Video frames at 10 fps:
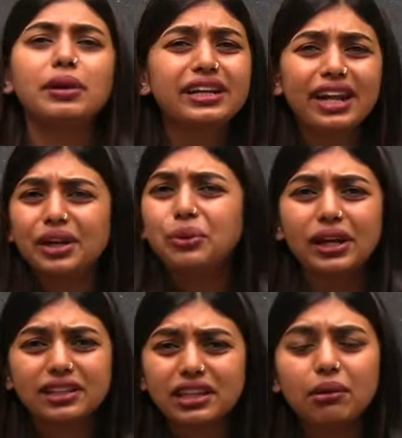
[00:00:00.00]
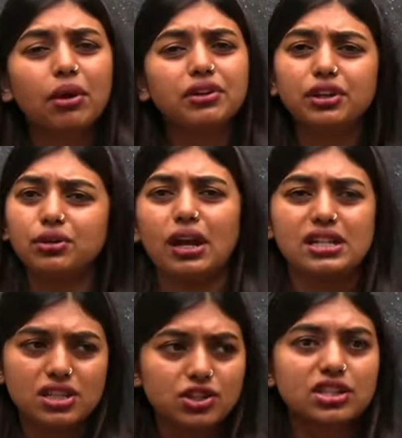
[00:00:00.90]
But did I do anything about it? No,
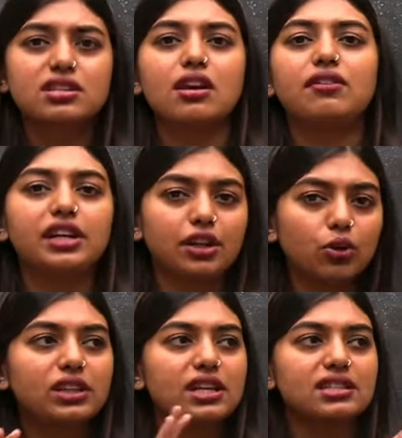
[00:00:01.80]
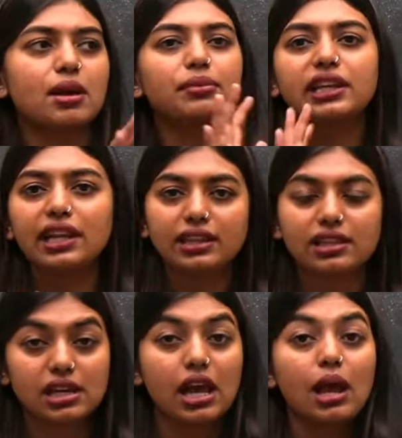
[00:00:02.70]
I just discovered it. Oh, there's something like
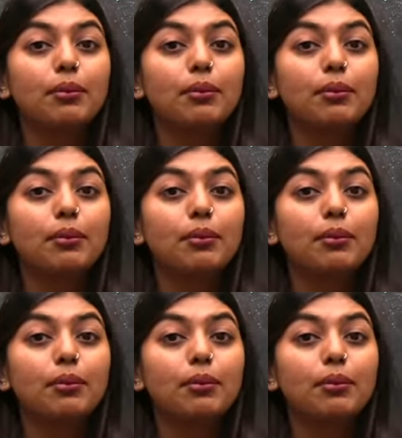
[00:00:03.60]
this.